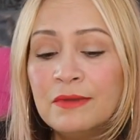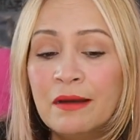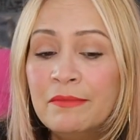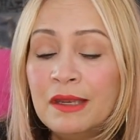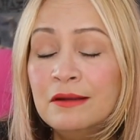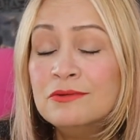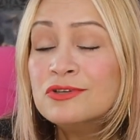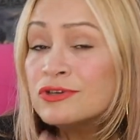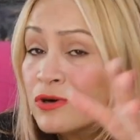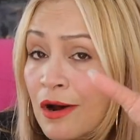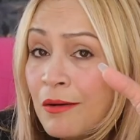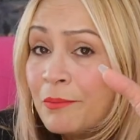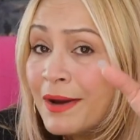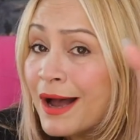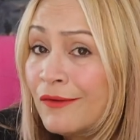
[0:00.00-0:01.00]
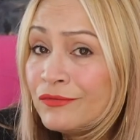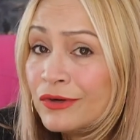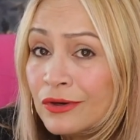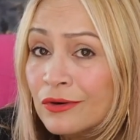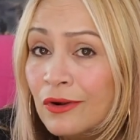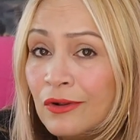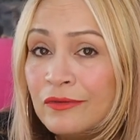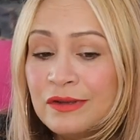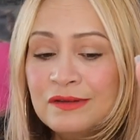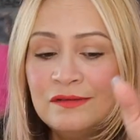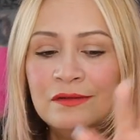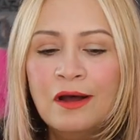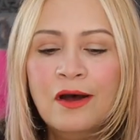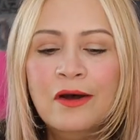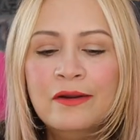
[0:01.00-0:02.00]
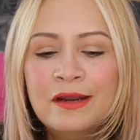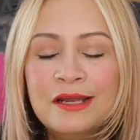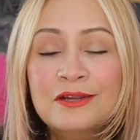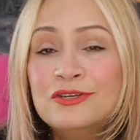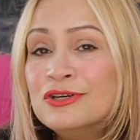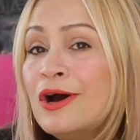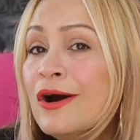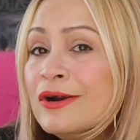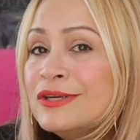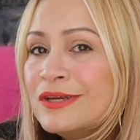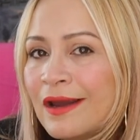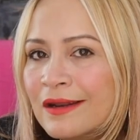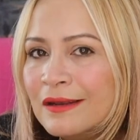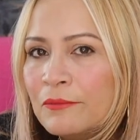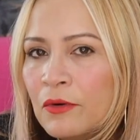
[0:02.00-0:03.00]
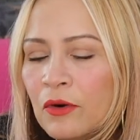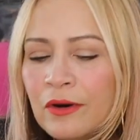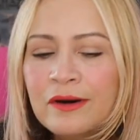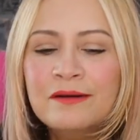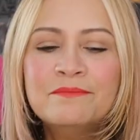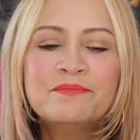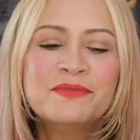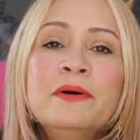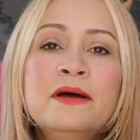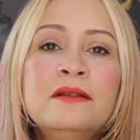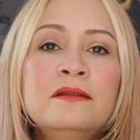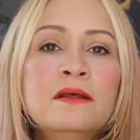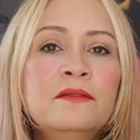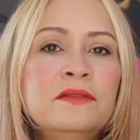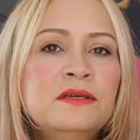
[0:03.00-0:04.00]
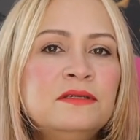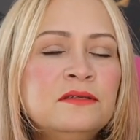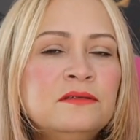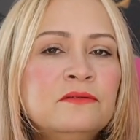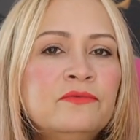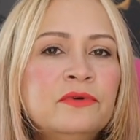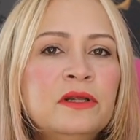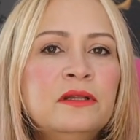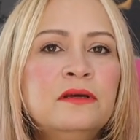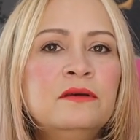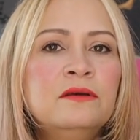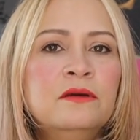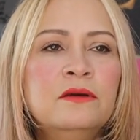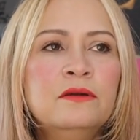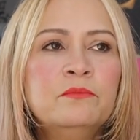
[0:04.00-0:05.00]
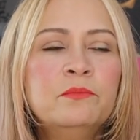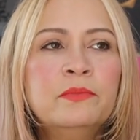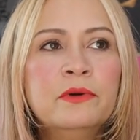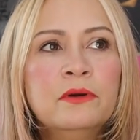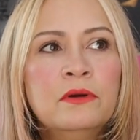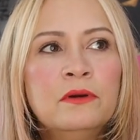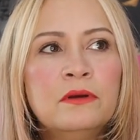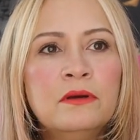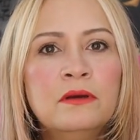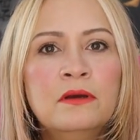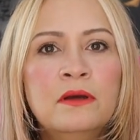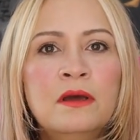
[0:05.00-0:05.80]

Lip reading: I mean, Trump, after all, is not in charge anymore. But this is a really good book